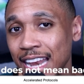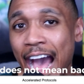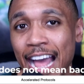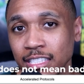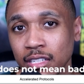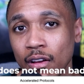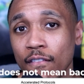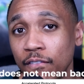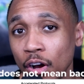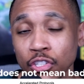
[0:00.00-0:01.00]
not
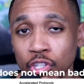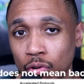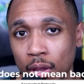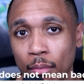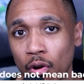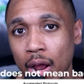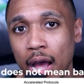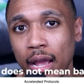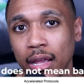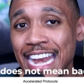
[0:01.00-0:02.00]
functional
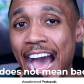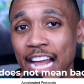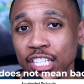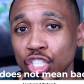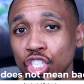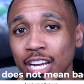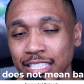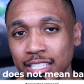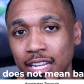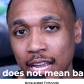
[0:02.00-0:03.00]
MRI, not
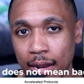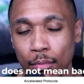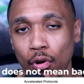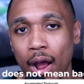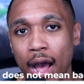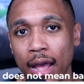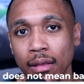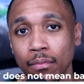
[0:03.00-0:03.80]
just an MRI,